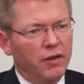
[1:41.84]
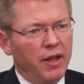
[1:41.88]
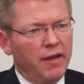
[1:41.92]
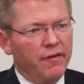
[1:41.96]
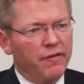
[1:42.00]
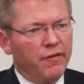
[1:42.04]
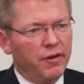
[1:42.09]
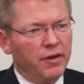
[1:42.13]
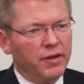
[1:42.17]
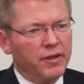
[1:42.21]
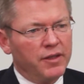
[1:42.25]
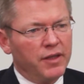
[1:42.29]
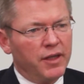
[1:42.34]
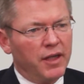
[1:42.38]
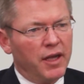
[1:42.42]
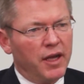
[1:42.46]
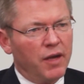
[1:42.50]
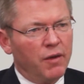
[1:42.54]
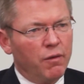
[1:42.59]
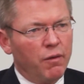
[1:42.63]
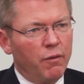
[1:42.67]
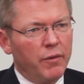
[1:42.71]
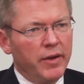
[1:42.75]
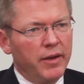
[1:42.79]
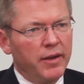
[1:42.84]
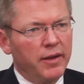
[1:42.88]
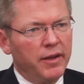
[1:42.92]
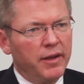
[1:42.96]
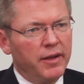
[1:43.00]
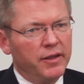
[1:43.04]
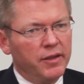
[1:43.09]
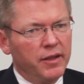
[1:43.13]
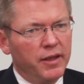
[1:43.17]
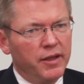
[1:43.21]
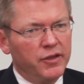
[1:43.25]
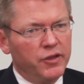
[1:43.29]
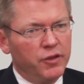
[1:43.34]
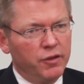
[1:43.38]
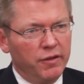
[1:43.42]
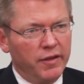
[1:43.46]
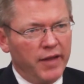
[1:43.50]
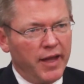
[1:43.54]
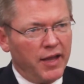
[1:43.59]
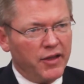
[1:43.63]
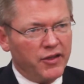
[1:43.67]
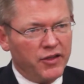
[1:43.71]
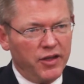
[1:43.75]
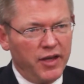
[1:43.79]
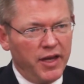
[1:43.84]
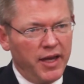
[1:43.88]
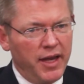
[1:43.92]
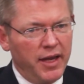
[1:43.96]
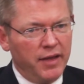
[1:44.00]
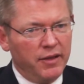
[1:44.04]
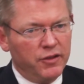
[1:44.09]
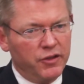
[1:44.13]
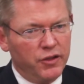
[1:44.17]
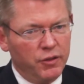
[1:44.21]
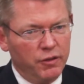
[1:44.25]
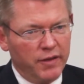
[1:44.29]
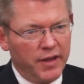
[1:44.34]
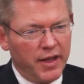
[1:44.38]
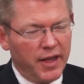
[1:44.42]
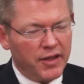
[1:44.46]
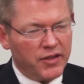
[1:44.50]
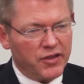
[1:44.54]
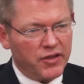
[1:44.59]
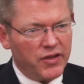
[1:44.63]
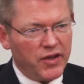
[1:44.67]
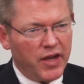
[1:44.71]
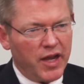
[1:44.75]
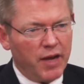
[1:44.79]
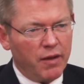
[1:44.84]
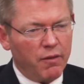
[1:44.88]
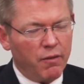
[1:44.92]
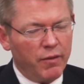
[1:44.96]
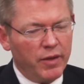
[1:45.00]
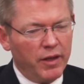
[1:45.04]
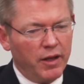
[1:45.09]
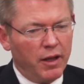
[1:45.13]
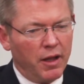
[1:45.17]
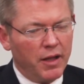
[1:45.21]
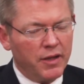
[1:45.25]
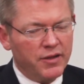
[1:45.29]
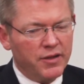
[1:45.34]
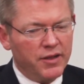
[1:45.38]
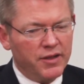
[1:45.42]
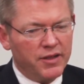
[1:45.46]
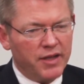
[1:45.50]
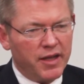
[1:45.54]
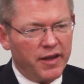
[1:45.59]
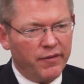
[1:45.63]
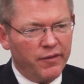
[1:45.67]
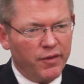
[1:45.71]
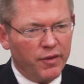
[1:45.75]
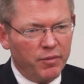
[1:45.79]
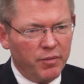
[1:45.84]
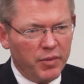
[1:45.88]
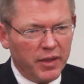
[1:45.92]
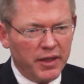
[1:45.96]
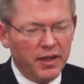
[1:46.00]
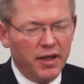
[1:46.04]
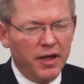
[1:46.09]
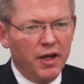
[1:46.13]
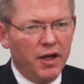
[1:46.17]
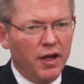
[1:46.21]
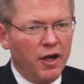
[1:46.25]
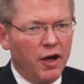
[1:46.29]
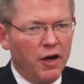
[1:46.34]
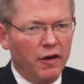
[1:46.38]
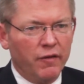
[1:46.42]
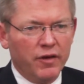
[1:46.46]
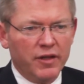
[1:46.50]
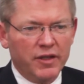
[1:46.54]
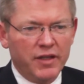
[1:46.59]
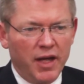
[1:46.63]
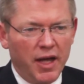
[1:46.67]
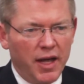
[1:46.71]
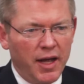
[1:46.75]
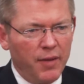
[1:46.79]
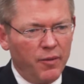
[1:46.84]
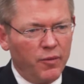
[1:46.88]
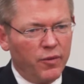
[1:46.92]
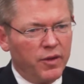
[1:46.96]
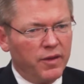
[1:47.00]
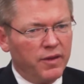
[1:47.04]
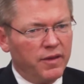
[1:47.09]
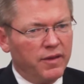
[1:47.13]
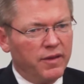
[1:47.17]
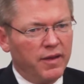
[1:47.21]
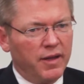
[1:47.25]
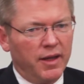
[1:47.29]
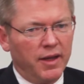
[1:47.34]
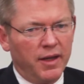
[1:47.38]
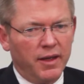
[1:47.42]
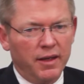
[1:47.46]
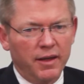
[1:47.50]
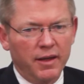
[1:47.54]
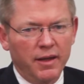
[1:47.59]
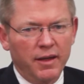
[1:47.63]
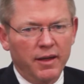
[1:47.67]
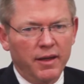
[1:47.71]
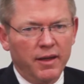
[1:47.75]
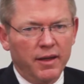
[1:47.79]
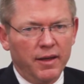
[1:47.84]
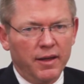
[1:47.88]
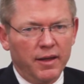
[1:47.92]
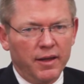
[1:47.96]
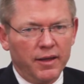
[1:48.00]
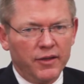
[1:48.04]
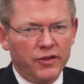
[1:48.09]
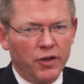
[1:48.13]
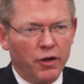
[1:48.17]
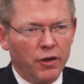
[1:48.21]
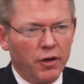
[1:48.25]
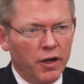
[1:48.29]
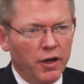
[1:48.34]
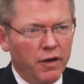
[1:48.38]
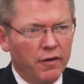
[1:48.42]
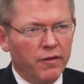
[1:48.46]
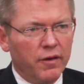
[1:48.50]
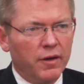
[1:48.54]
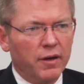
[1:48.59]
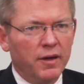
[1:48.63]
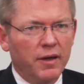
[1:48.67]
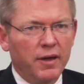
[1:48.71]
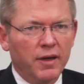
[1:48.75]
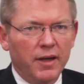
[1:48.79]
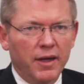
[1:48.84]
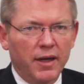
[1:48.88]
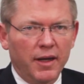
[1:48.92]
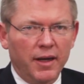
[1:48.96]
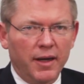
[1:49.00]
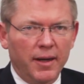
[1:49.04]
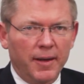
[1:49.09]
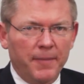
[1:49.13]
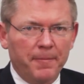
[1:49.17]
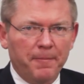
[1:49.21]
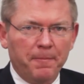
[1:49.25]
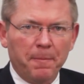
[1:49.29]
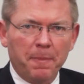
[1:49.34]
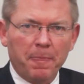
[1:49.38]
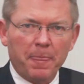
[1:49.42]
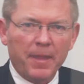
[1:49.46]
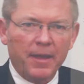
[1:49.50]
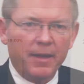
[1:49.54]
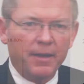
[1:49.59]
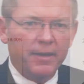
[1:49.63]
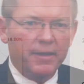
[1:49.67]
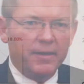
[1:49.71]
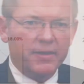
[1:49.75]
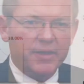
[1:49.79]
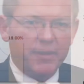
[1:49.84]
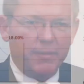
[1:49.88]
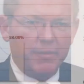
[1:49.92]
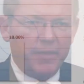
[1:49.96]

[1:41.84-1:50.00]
effort in 2008 and 2009 when we launched this effort, but over time with turnover, some